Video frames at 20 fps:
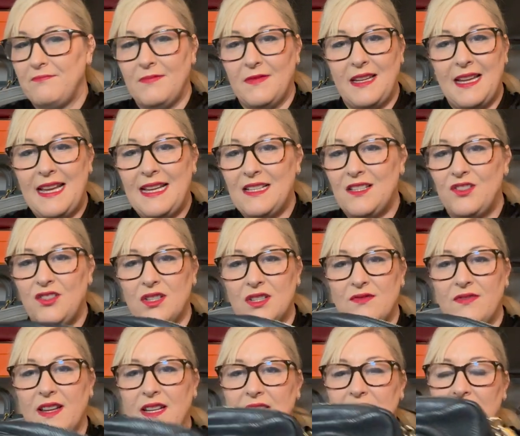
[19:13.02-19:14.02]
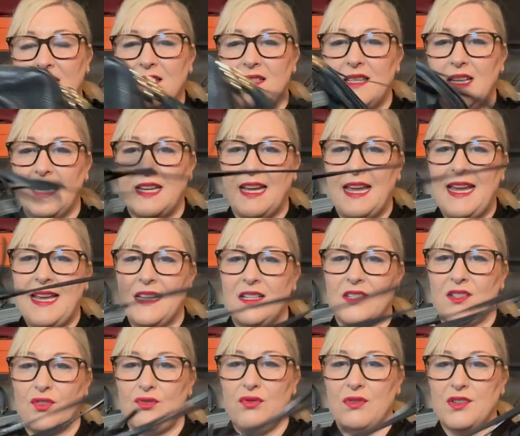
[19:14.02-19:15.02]
It's just fantastic. It's
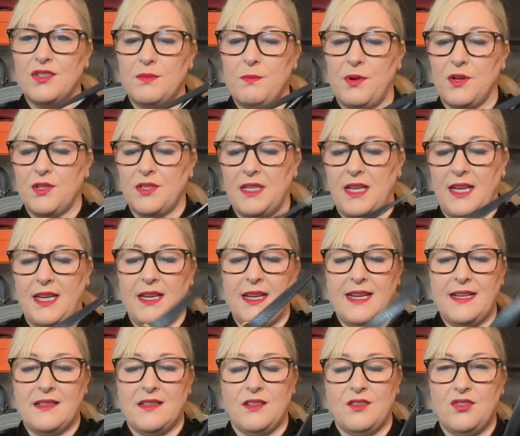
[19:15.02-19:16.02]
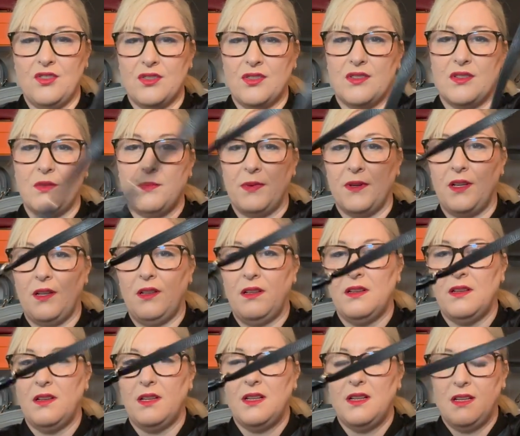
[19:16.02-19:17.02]
crossbody, it's adjustable,
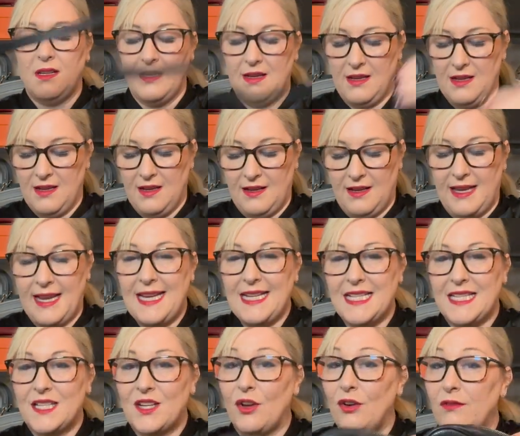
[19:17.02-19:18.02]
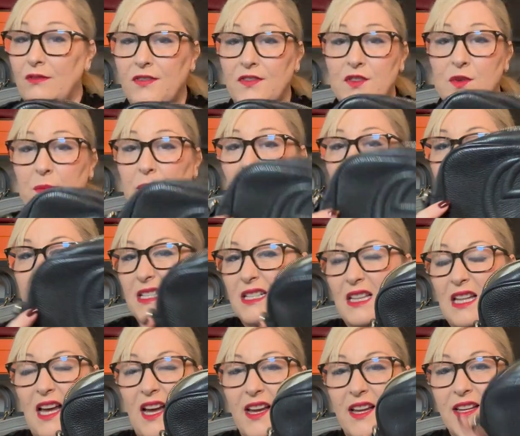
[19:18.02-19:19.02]
it's comfortable, it's
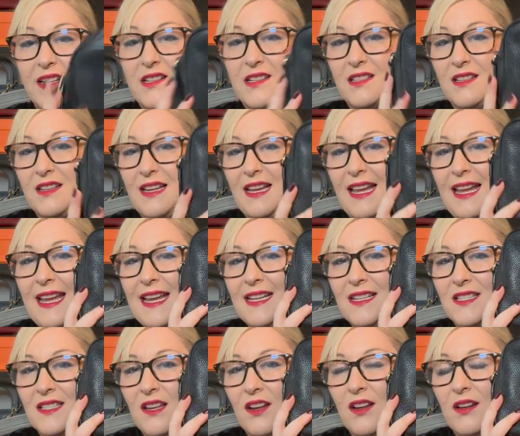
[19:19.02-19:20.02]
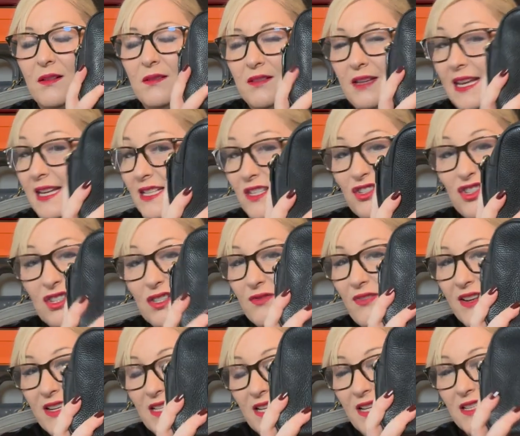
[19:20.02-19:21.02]
light. It's just
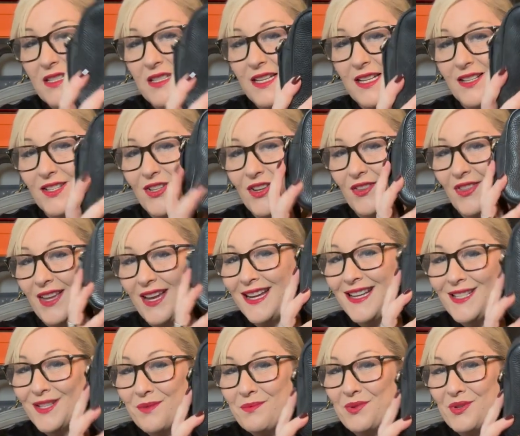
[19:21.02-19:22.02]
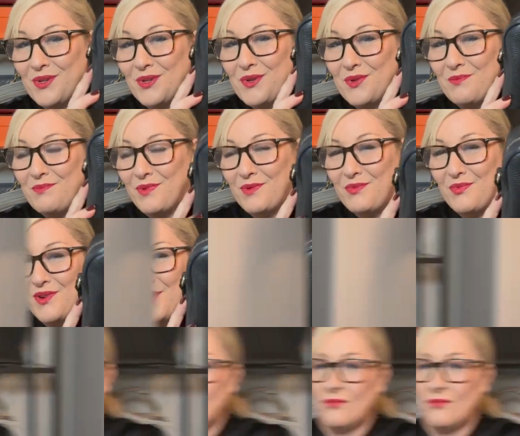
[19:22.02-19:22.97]
fantastic. So that is option number one for